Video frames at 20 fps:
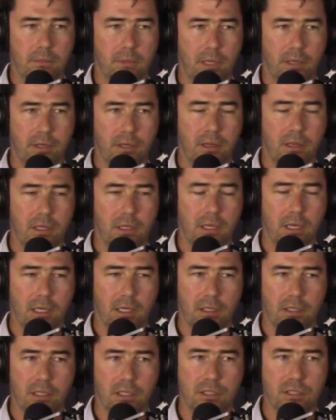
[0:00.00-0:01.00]
under the air
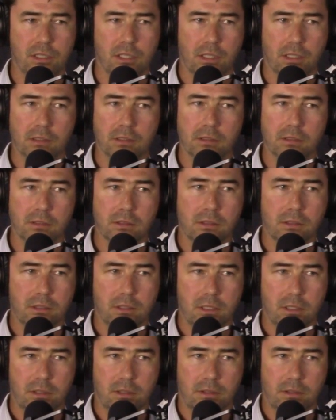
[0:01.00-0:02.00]
conditioning
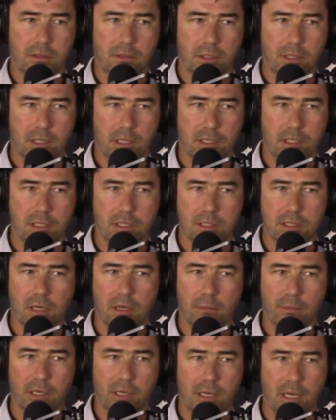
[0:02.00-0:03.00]
conditions that
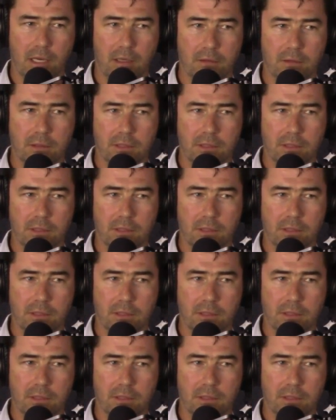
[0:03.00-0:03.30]
I'm in now.